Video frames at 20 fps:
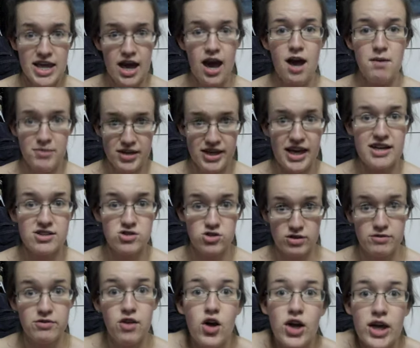I'm like
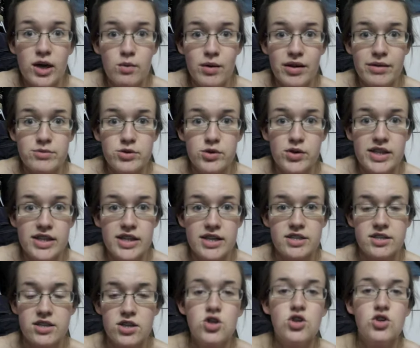actually vlogging while I'm doing
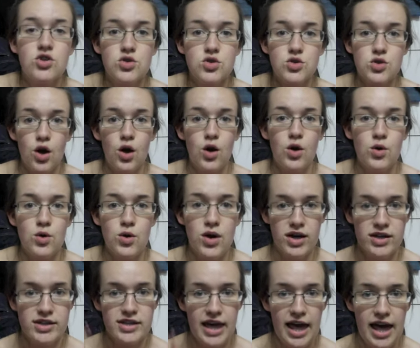this. So
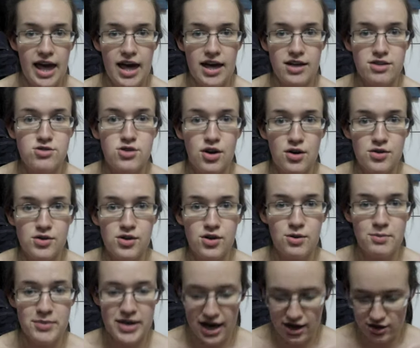yeah, don't
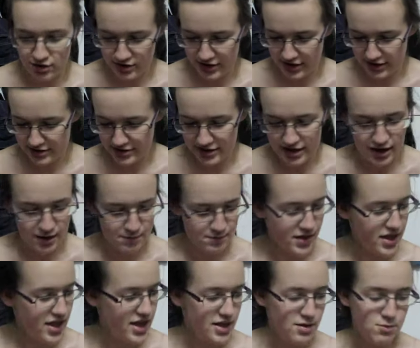call me out on this.
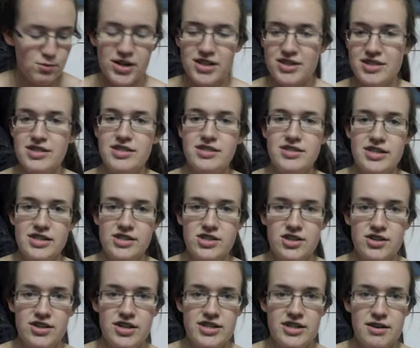One of the
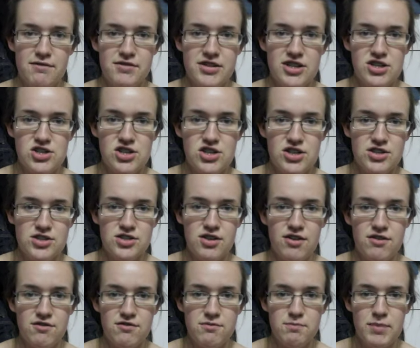dictionary definitions
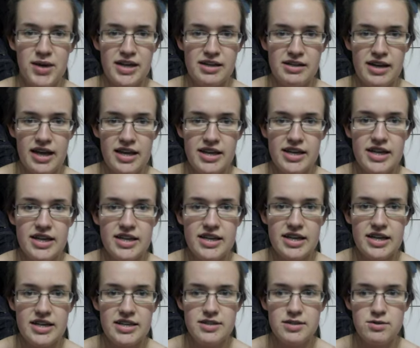of being naked
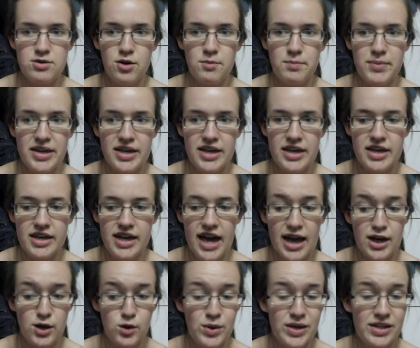is not being
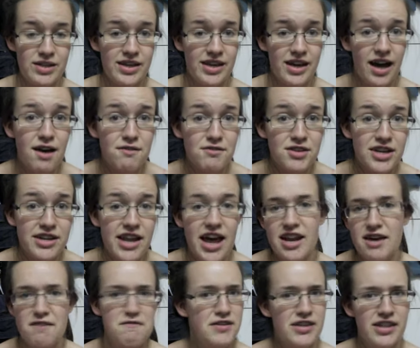adequately covered,
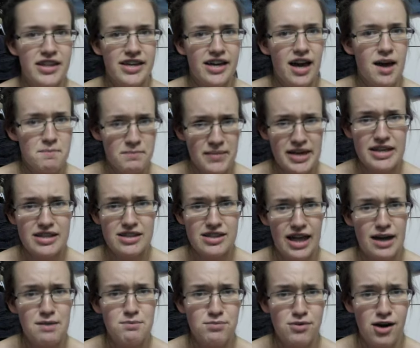and I feel like I meet
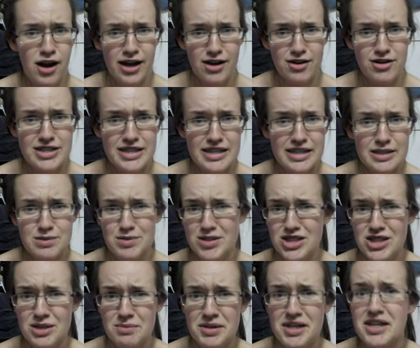that priority,
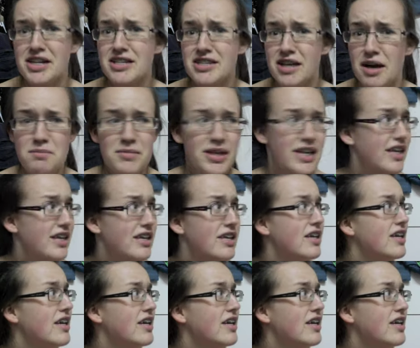especially because I'm like